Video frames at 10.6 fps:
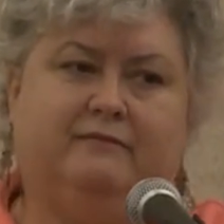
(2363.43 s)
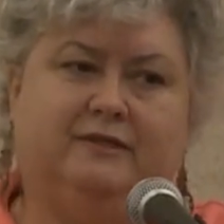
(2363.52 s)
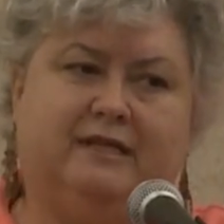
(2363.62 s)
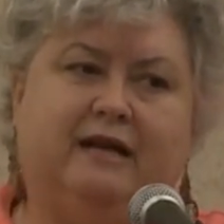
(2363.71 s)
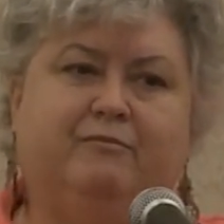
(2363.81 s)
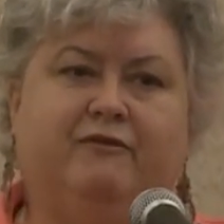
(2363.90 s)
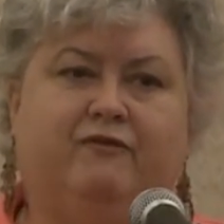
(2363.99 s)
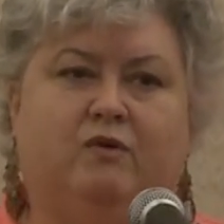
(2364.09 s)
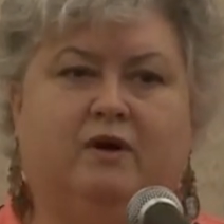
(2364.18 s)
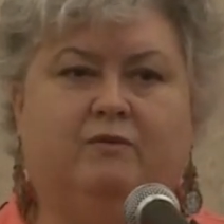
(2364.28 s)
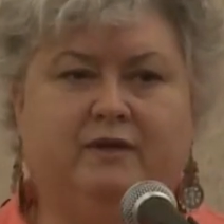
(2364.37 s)
slide
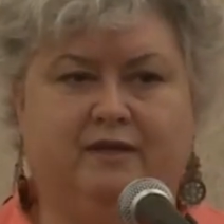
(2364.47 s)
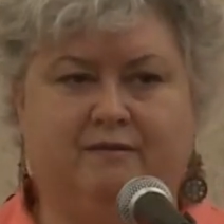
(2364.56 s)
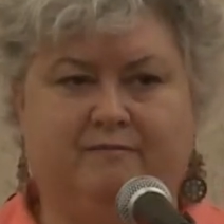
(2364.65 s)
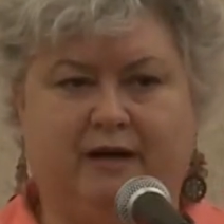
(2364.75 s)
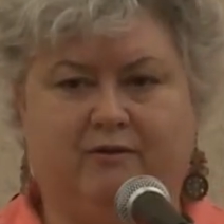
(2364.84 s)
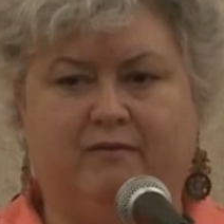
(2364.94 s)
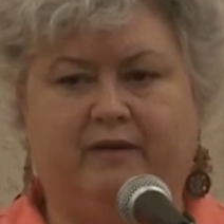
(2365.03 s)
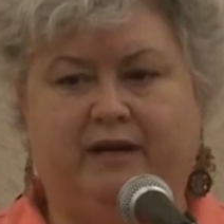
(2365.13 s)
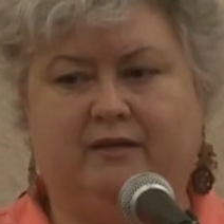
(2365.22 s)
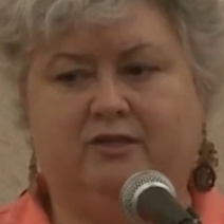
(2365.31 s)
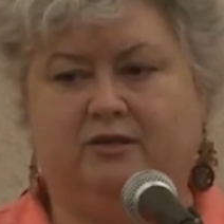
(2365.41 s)
before with the
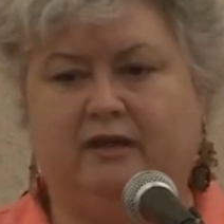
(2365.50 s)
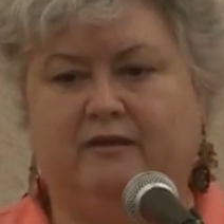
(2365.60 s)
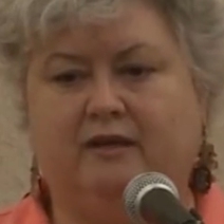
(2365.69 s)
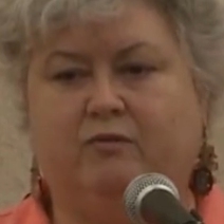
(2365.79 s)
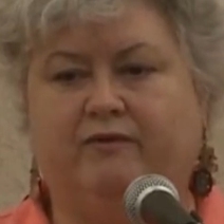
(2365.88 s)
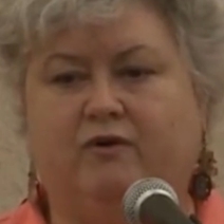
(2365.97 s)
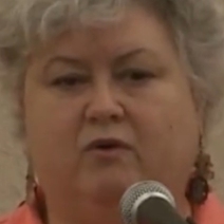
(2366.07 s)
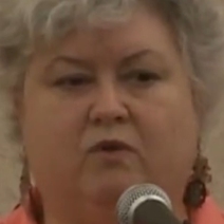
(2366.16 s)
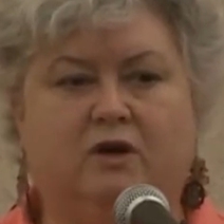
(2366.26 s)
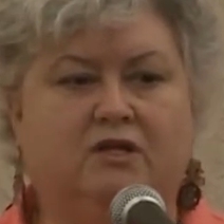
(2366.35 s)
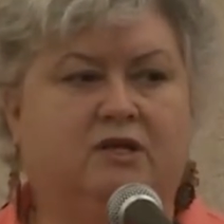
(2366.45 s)
micromanager, I think we've all
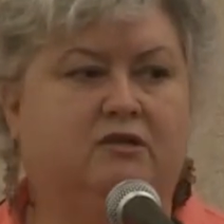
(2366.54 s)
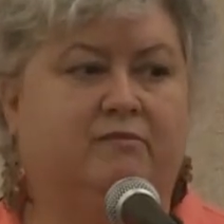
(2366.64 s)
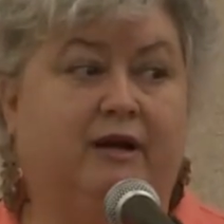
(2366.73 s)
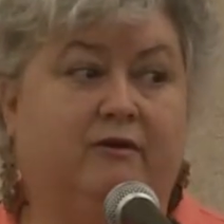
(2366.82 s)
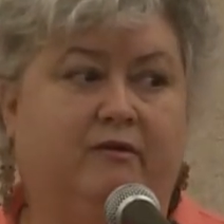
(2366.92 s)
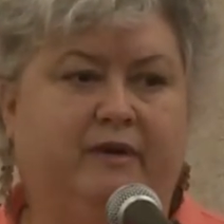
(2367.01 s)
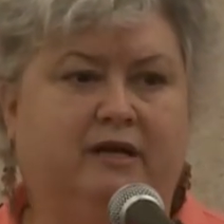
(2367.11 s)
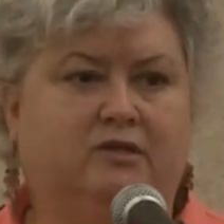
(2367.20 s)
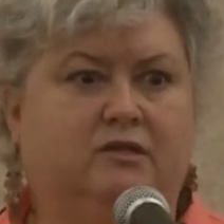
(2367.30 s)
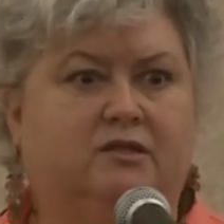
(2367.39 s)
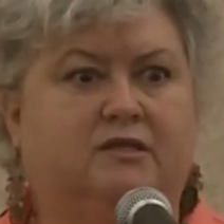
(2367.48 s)
worked under
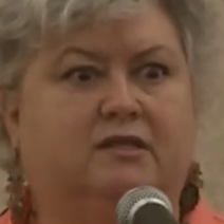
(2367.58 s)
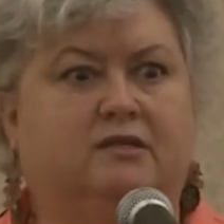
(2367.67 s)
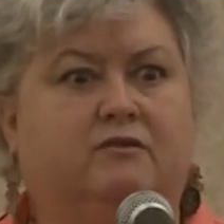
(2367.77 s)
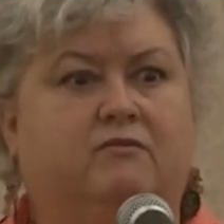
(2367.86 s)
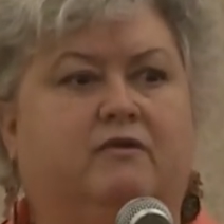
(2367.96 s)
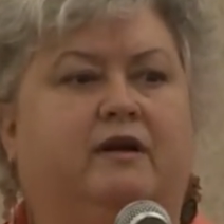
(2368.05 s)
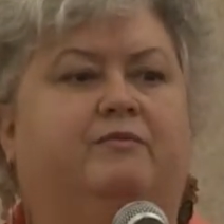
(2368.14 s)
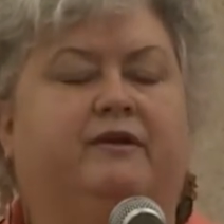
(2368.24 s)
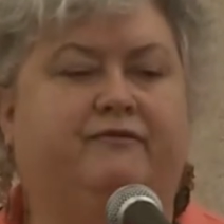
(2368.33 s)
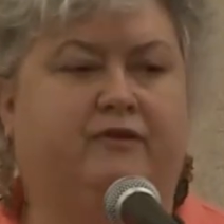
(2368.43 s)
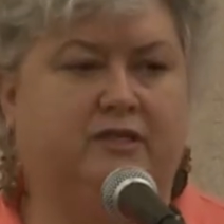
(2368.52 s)
micromanagers. It's
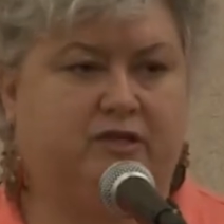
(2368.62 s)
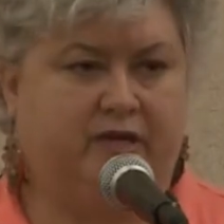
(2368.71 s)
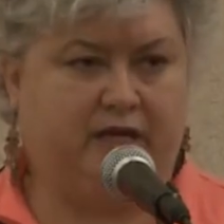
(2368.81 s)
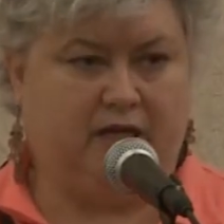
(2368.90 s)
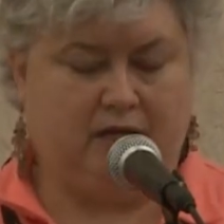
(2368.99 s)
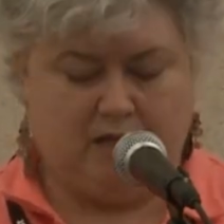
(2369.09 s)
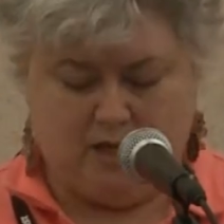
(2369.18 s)
incredibly frustrating.